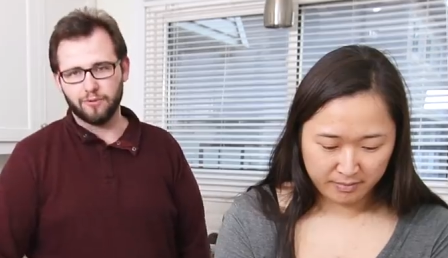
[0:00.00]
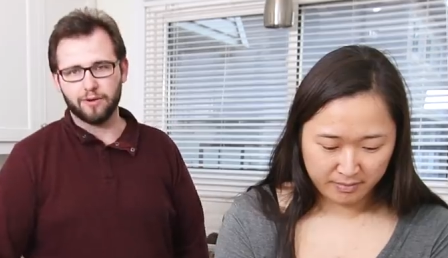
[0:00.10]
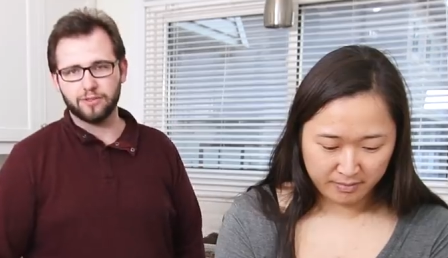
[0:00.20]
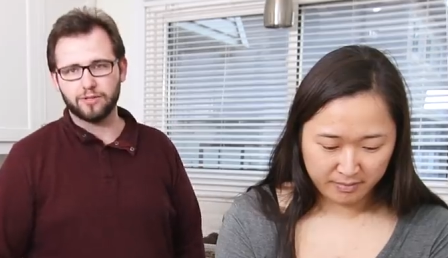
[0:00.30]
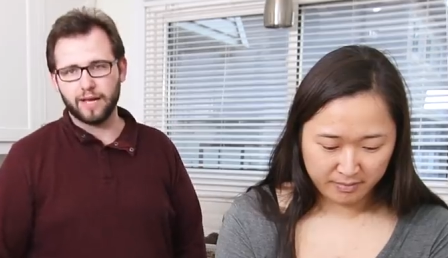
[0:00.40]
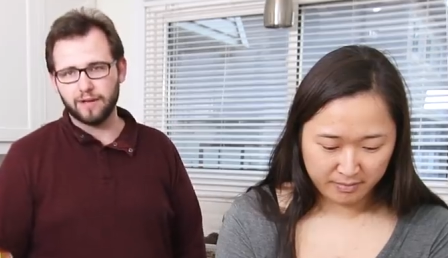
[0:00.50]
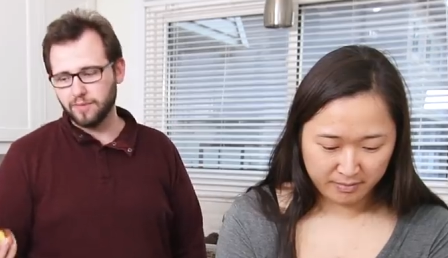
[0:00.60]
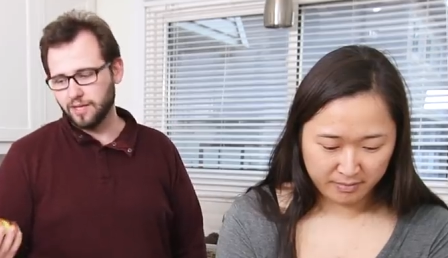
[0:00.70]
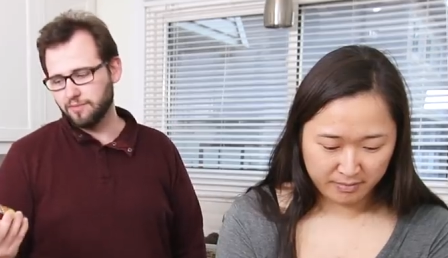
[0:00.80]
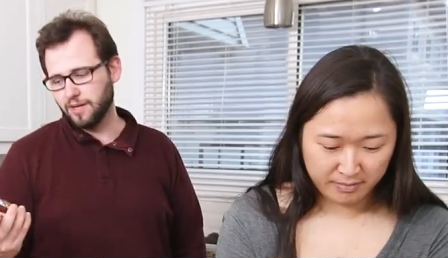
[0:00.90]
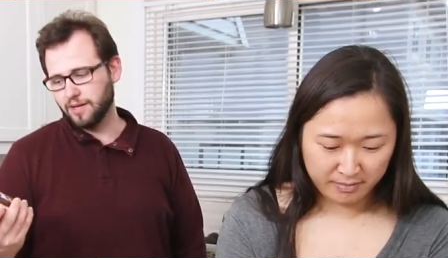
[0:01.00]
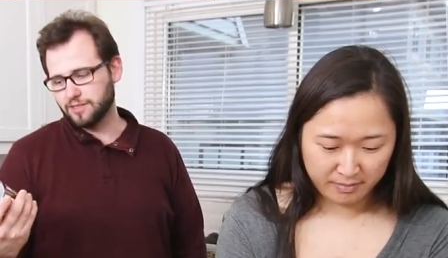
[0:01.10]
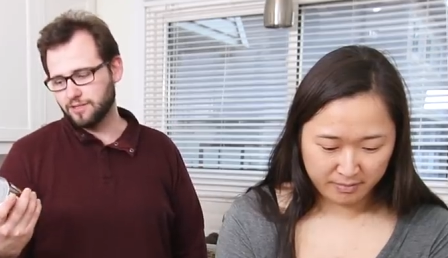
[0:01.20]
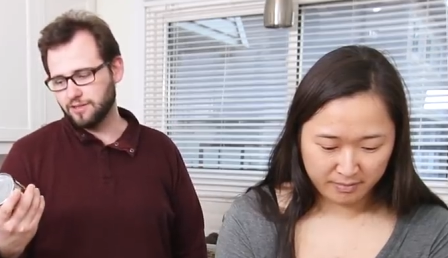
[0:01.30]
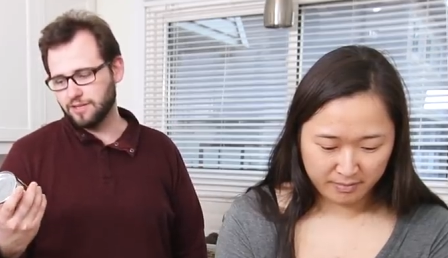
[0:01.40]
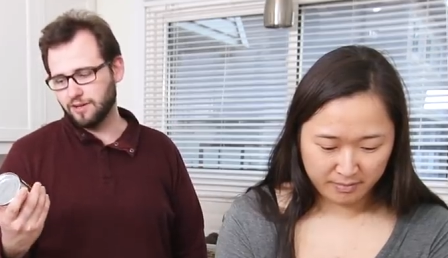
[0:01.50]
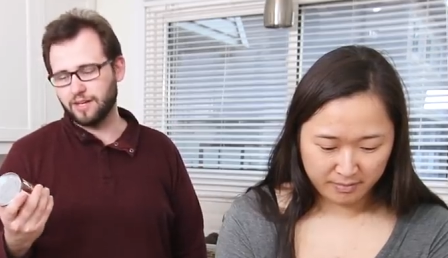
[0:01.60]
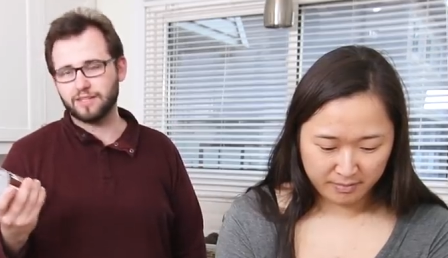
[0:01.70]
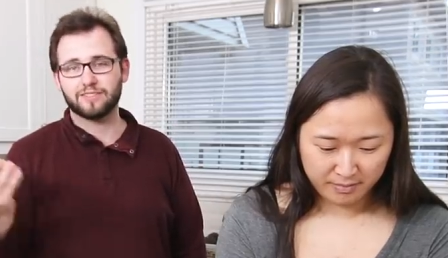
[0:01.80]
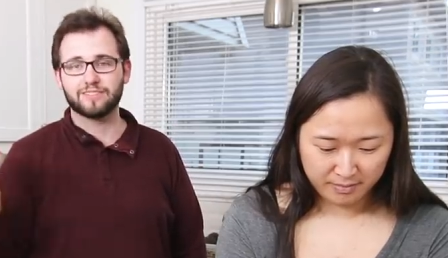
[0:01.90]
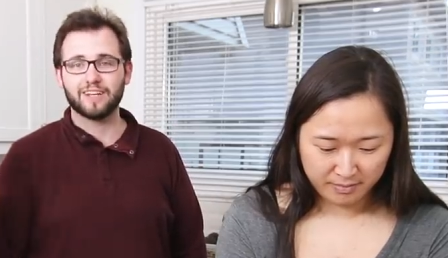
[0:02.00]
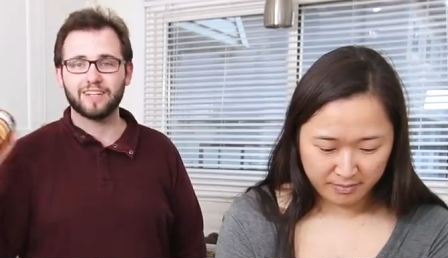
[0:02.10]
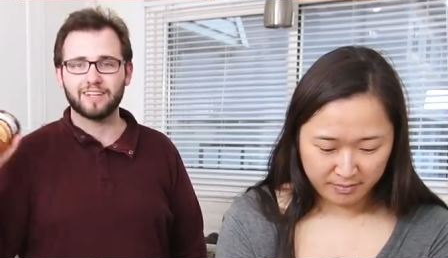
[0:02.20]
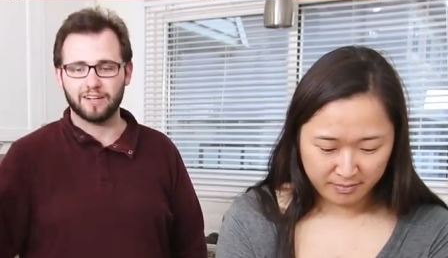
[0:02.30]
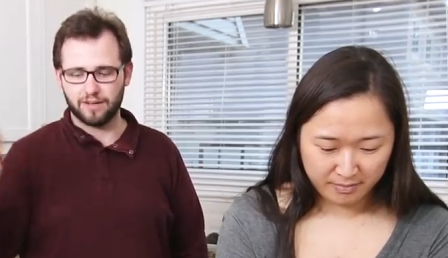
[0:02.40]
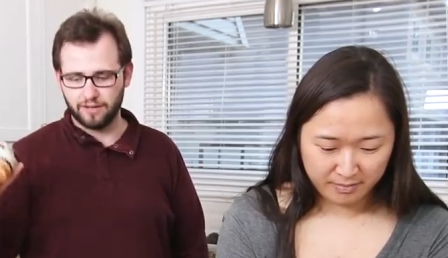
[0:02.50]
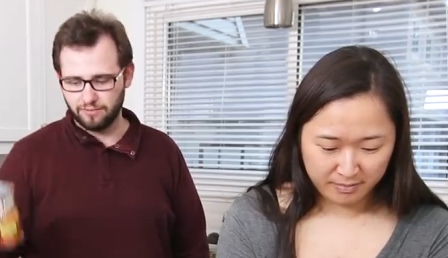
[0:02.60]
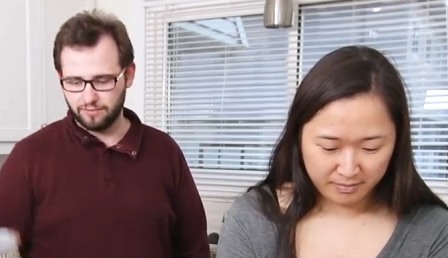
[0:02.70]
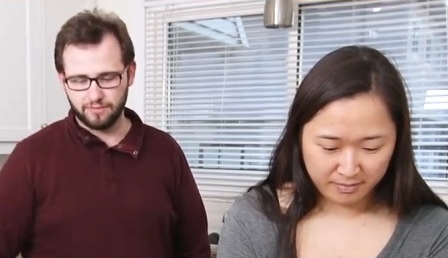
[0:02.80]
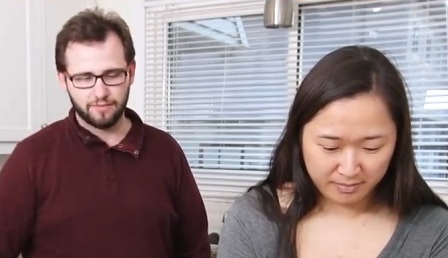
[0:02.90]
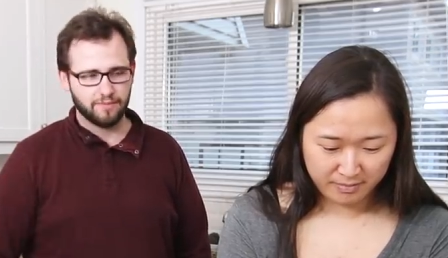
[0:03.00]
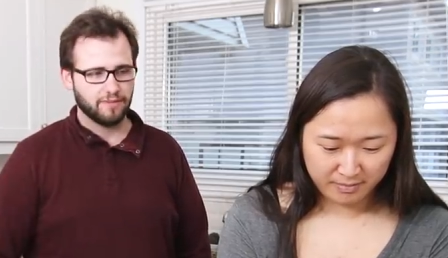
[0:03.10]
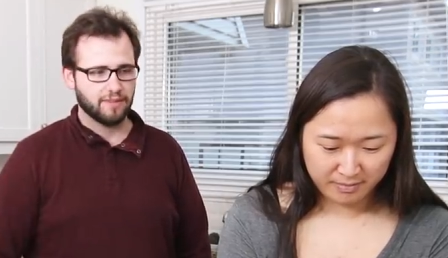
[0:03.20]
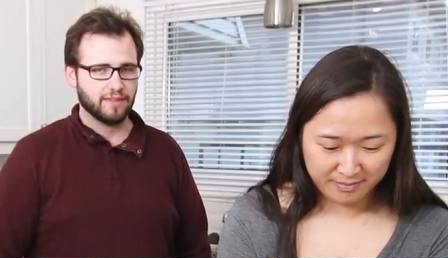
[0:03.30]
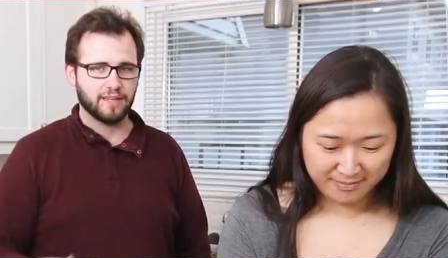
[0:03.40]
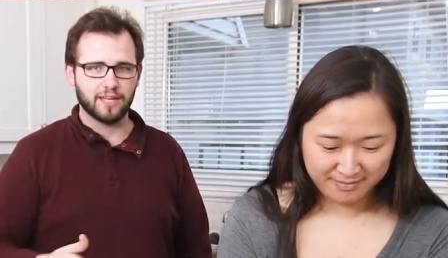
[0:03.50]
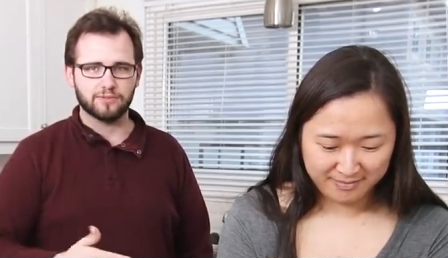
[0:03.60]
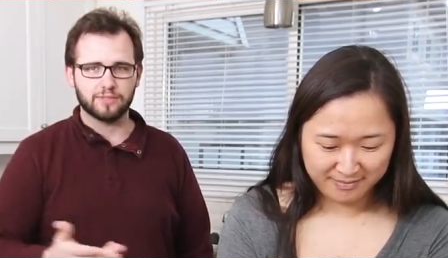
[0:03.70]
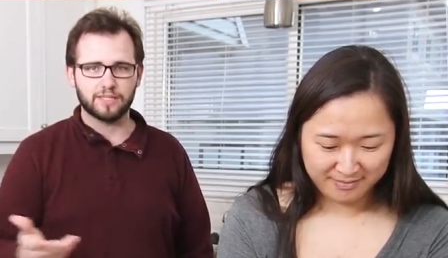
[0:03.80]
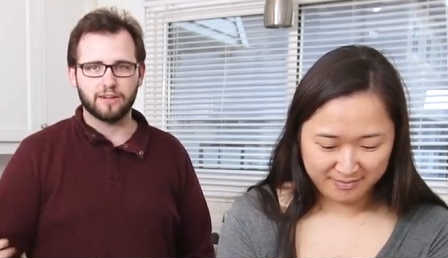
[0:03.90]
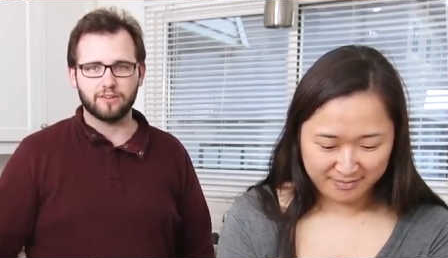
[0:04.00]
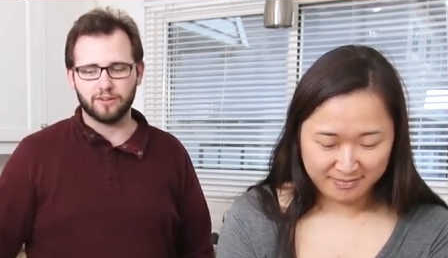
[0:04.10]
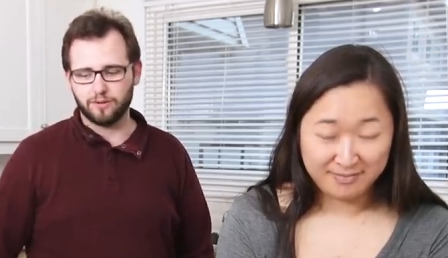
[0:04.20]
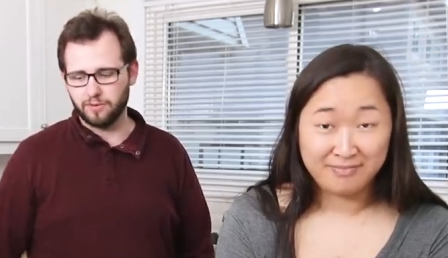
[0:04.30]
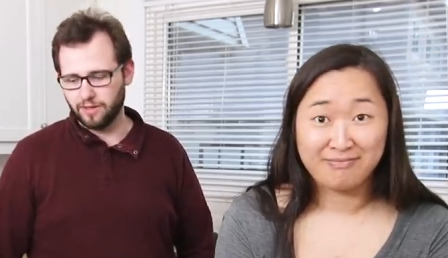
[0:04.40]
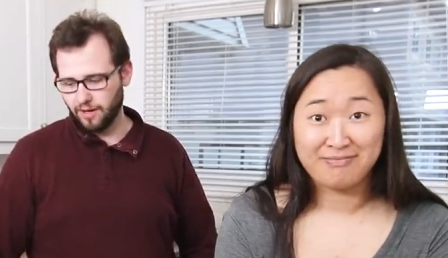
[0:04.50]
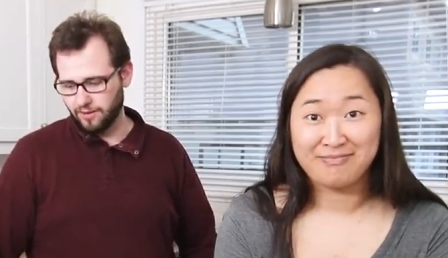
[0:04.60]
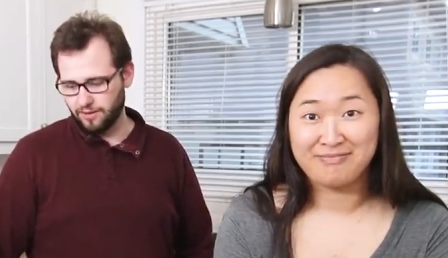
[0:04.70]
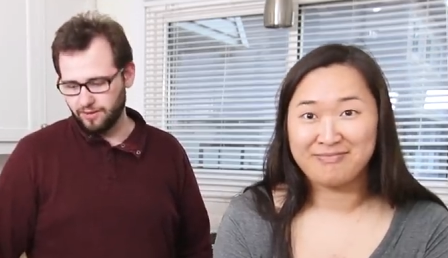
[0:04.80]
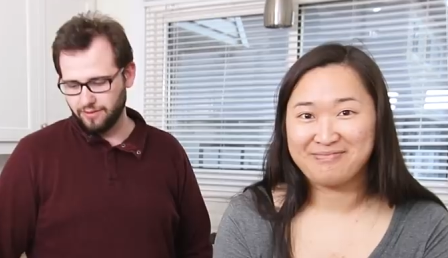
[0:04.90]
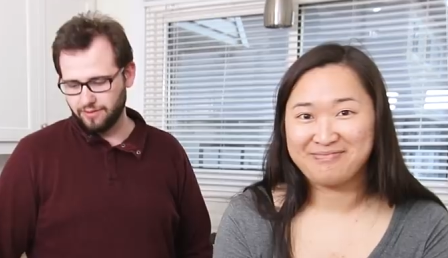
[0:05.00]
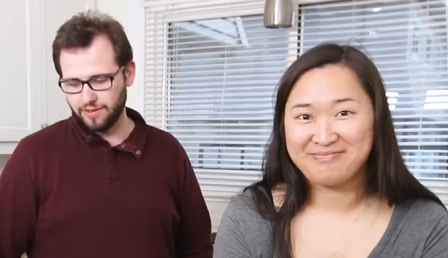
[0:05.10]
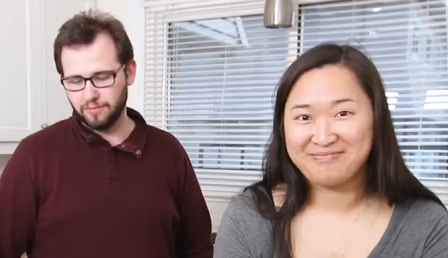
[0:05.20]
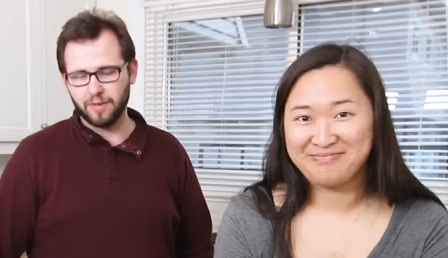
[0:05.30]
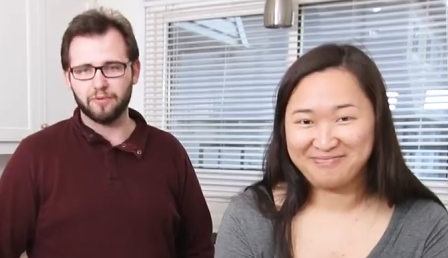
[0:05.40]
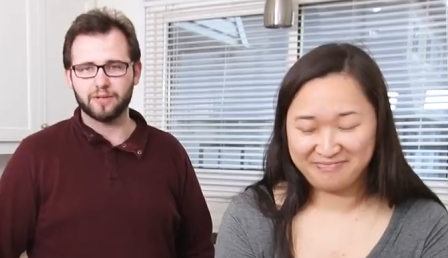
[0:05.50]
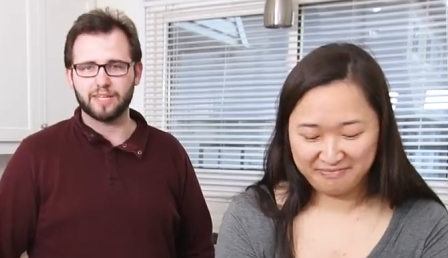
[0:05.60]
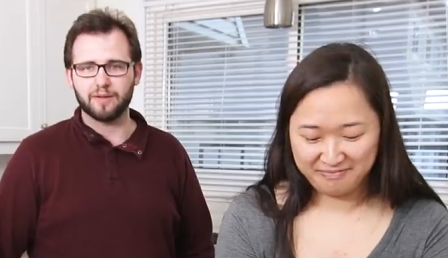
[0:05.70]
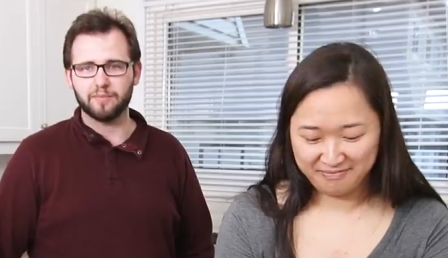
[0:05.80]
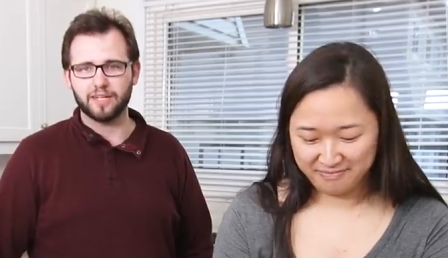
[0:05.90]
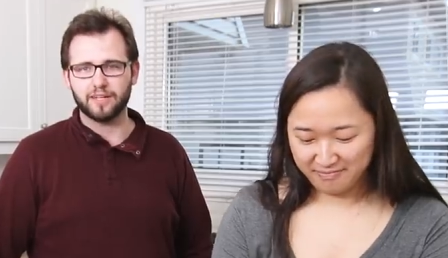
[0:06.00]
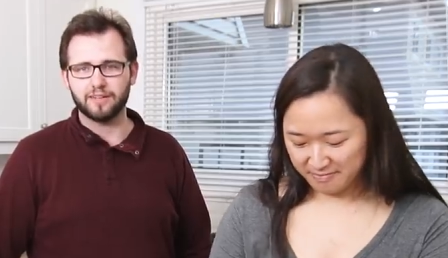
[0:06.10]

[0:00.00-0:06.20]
Speaker 1: would you add meat? And it turns out because there's none in here, and as we said earlier, we thought that Manwich had meat in